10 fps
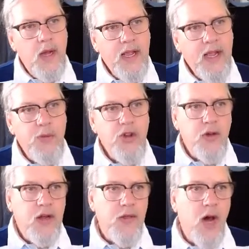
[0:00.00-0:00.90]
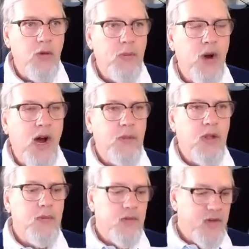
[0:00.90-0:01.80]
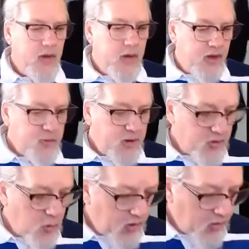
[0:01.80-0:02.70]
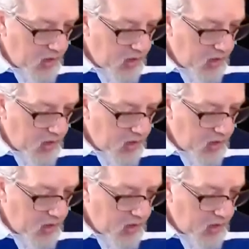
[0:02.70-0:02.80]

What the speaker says: Again, when you look at the homework problems, especially one